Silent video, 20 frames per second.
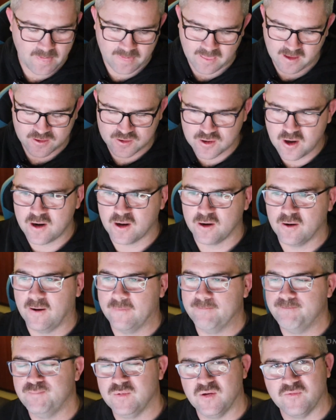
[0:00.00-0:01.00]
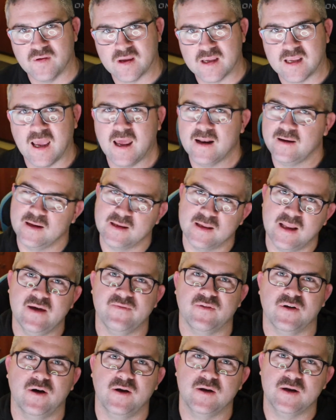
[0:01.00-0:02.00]
you turn it on, you forget, you
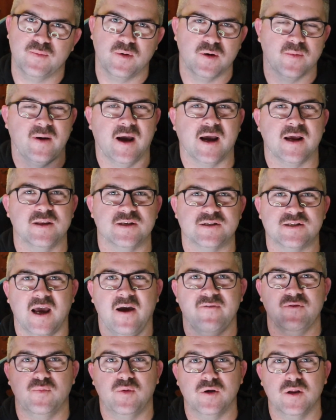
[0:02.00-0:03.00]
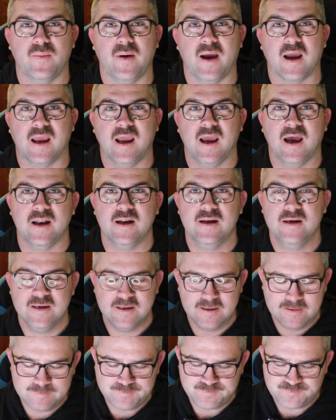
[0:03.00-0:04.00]
leave it on, you put it back in the safe, you pull it back out,
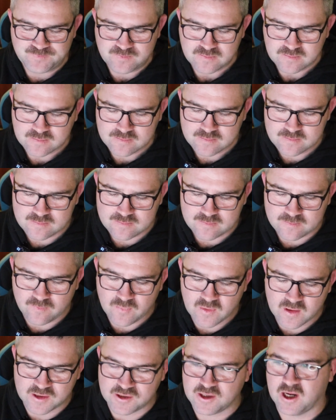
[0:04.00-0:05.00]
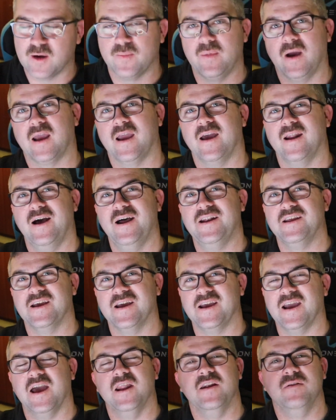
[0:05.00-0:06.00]
you take it back out hunting
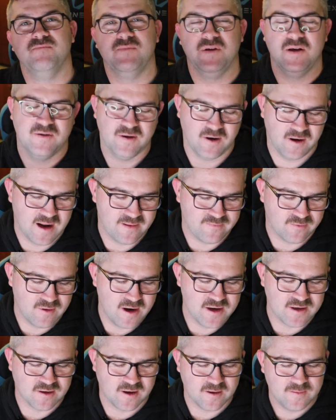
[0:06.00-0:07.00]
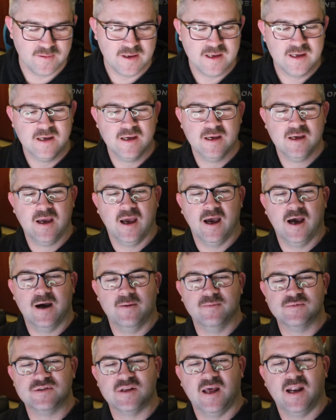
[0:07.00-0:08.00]
again, you don't have a red dot.
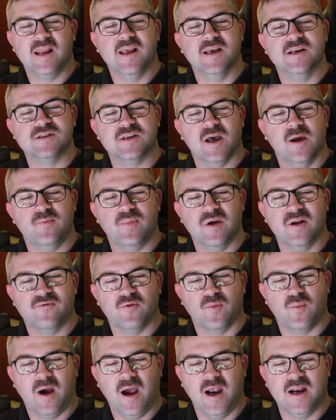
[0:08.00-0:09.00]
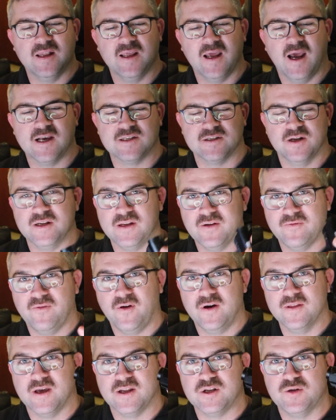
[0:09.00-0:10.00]
Um, so that is a bit of a pain in the ass, and I did
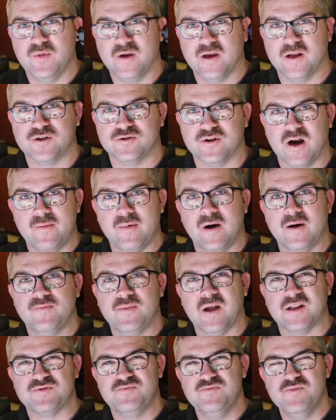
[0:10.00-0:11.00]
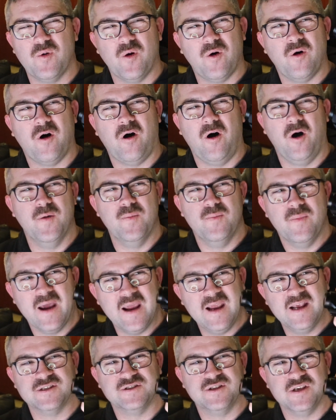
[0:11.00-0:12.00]
find that to be a drama. That's more on
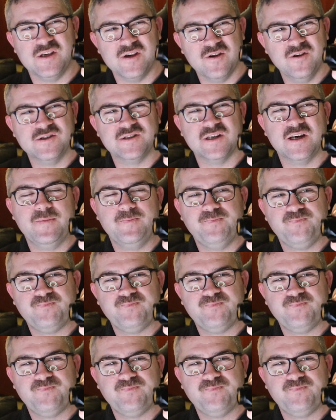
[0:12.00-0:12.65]
me as the user